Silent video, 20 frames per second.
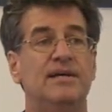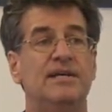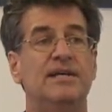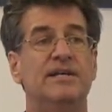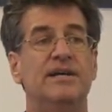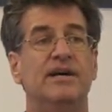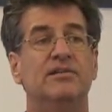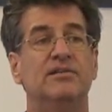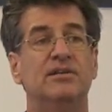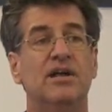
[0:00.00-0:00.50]

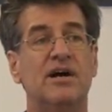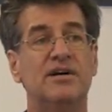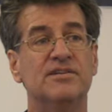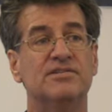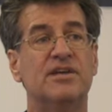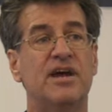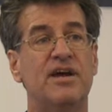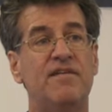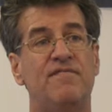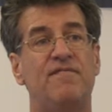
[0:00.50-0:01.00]
in a
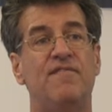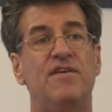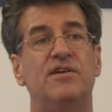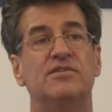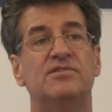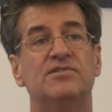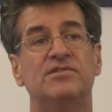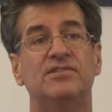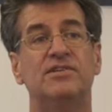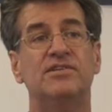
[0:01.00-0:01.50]
laissez
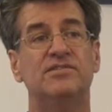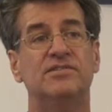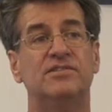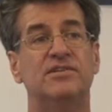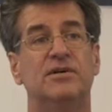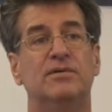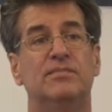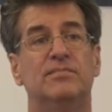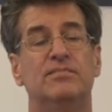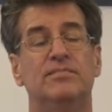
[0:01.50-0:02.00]
faire
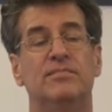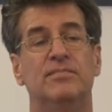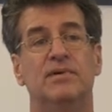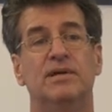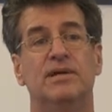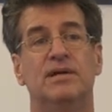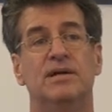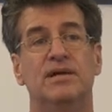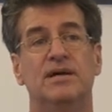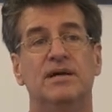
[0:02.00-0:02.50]
system,
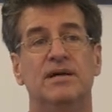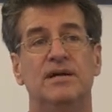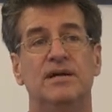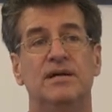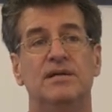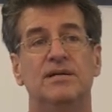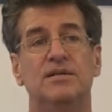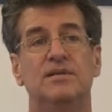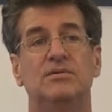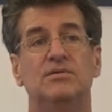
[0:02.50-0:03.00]

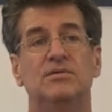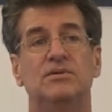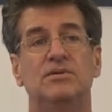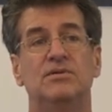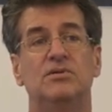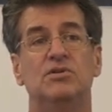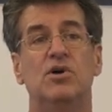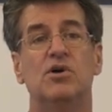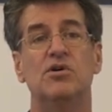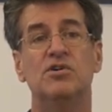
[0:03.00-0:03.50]

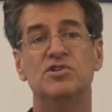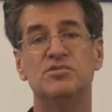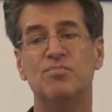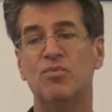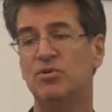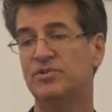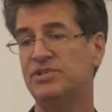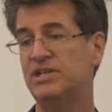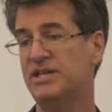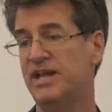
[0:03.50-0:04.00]
large
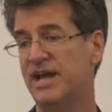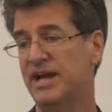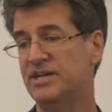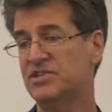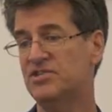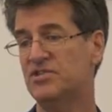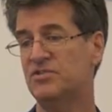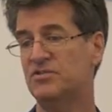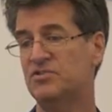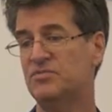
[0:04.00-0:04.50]

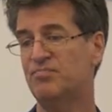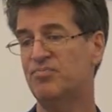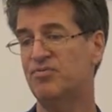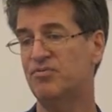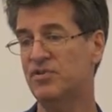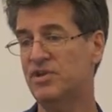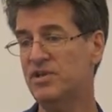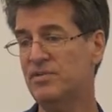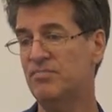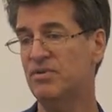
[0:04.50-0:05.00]
multinationals
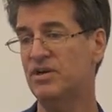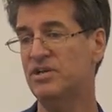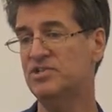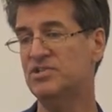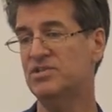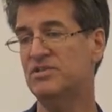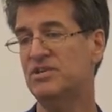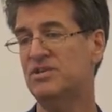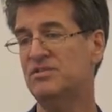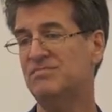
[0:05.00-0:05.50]
pretty
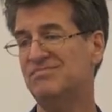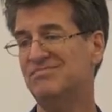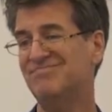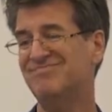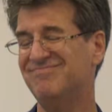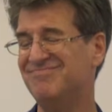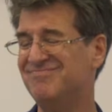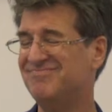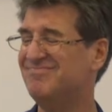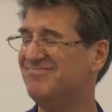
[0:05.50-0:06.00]
much
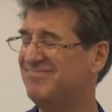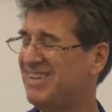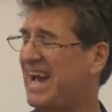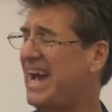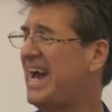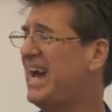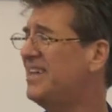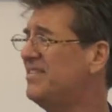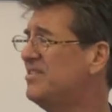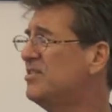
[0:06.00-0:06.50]

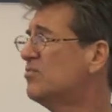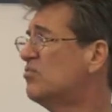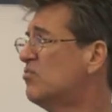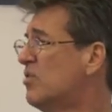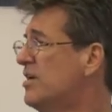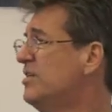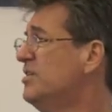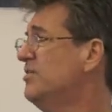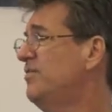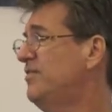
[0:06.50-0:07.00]
had the
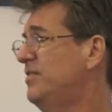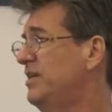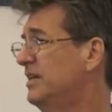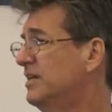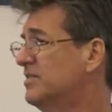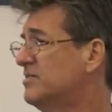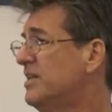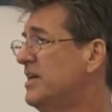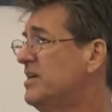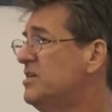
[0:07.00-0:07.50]
run of
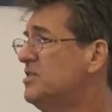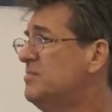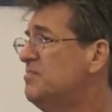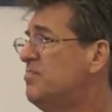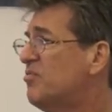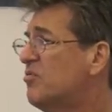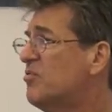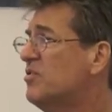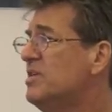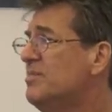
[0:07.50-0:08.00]
things. They could
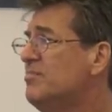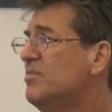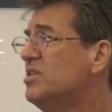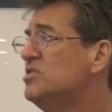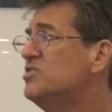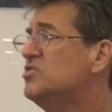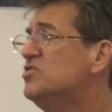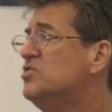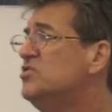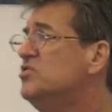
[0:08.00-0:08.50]
pretty
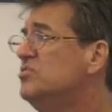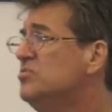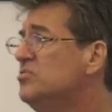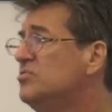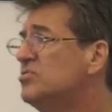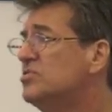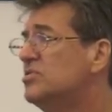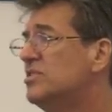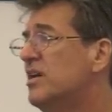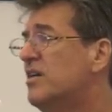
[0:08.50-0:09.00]
much do
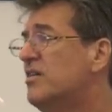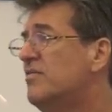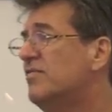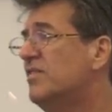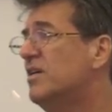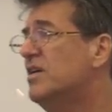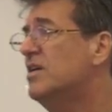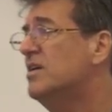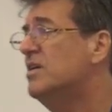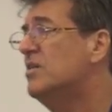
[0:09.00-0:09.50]
stuff